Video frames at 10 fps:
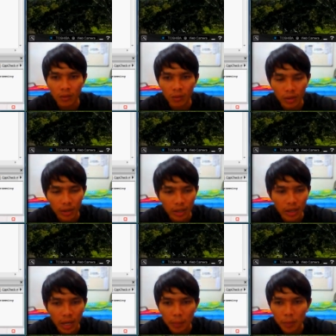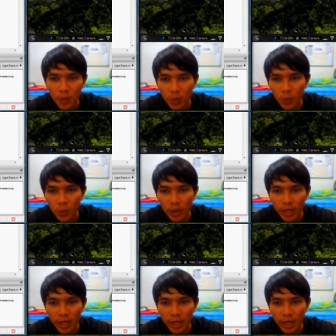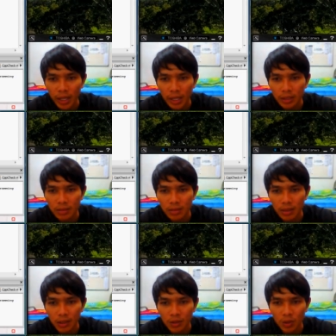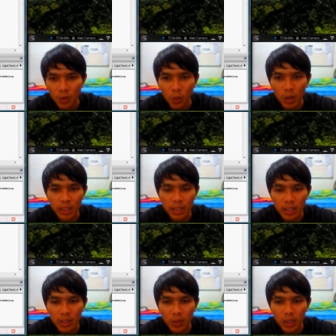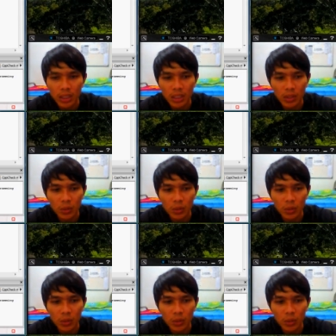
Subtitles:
K, M, Q, A, L, H, T underscore 1, T1, T2,